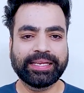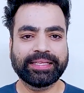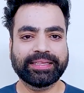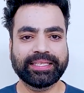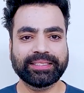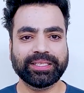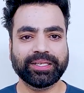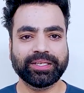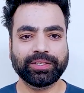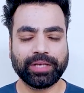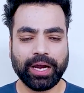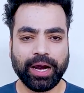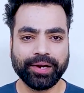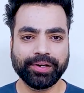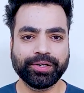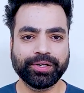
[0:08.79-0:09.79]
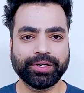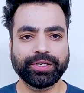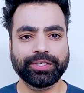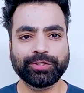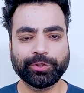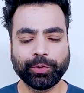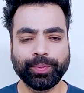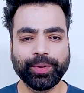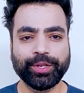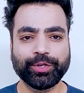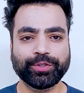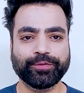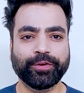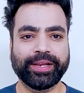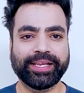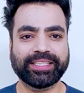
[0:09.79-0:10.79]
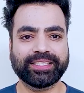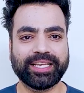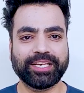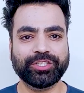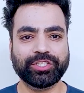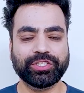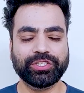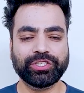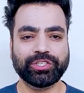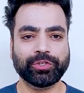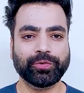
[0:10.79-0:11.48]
these are unheard super useful extensions